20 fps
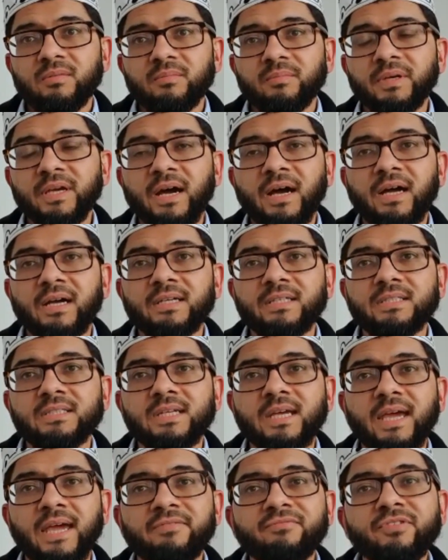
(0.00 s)
behind
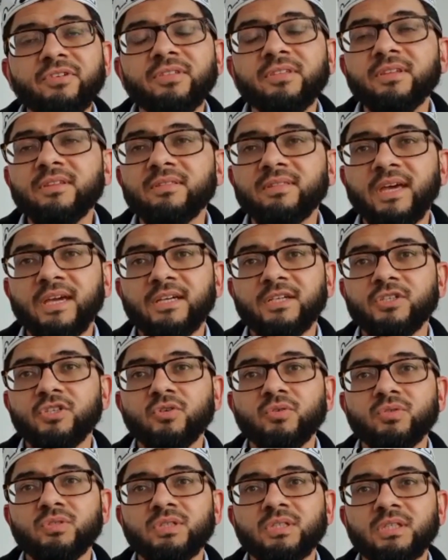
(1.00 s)
everything that he
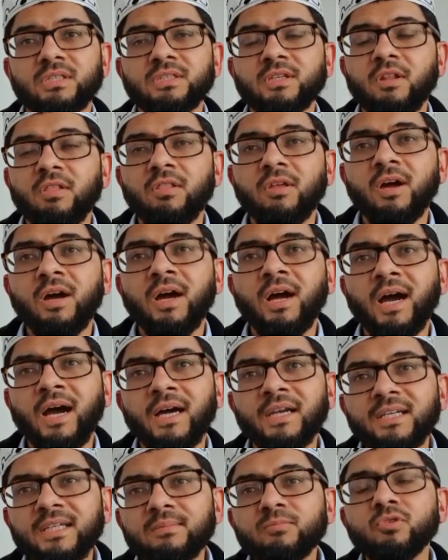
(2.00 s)
does. Inna Allah
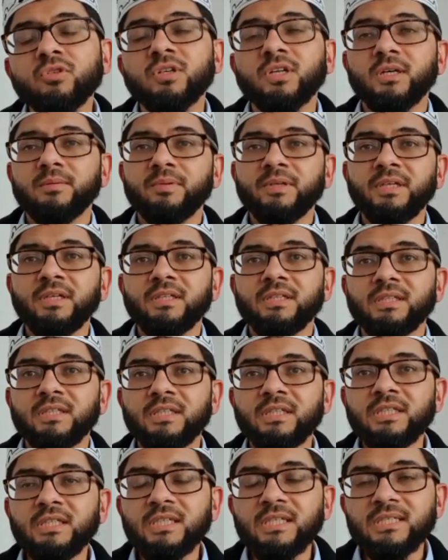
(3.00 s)
alimun khabir.
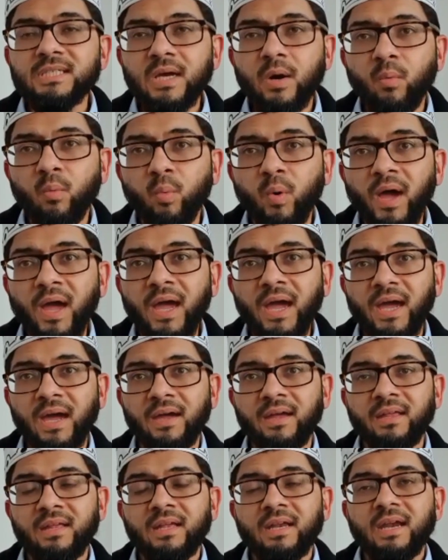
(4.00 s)
He is aware
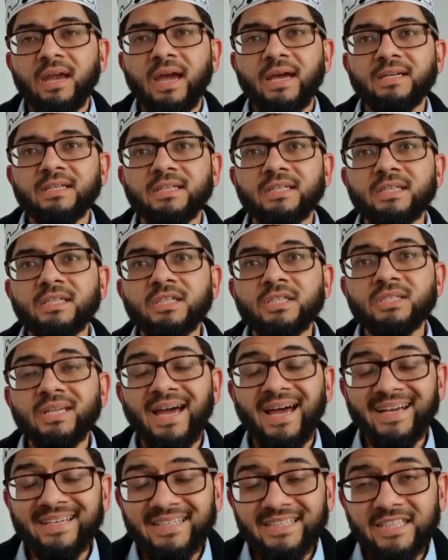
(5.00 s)
and he is
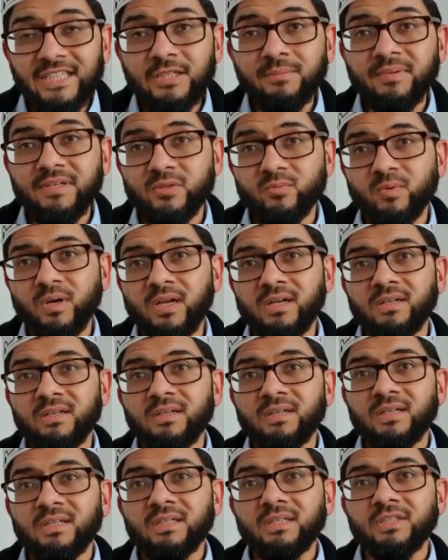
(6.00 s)
hakim as well.
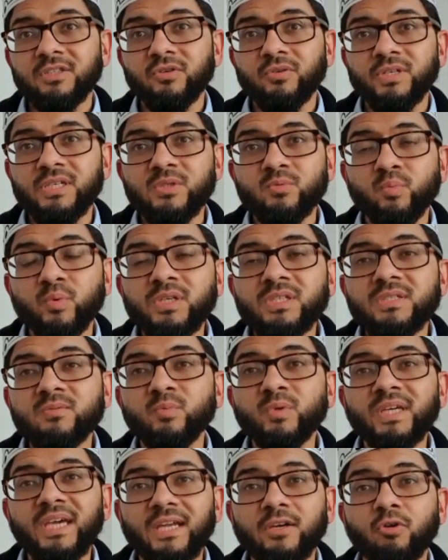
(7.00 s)
You know, his wisdom,
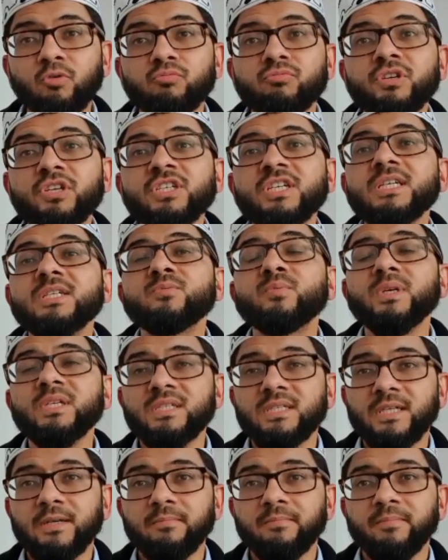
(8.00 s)
we cannot reach his
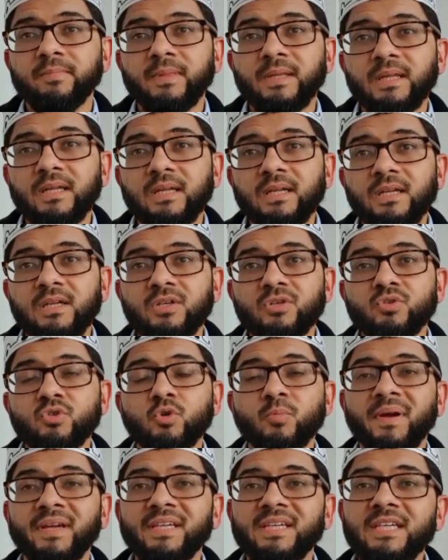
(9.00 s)
wisdom. So
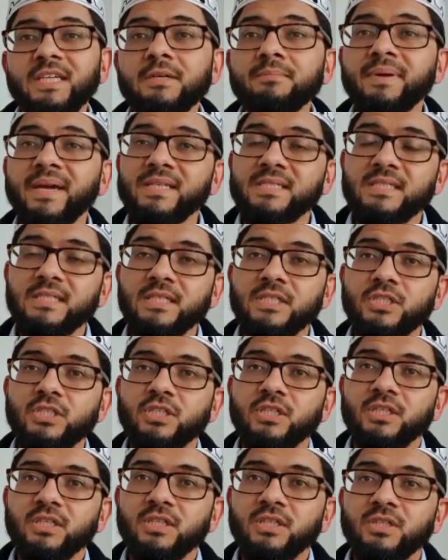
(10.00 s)
my key message
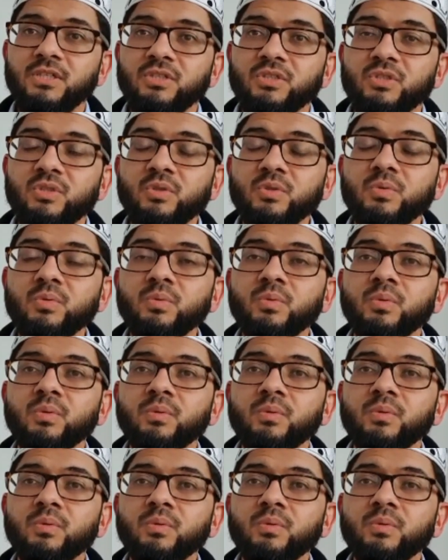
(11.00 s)
to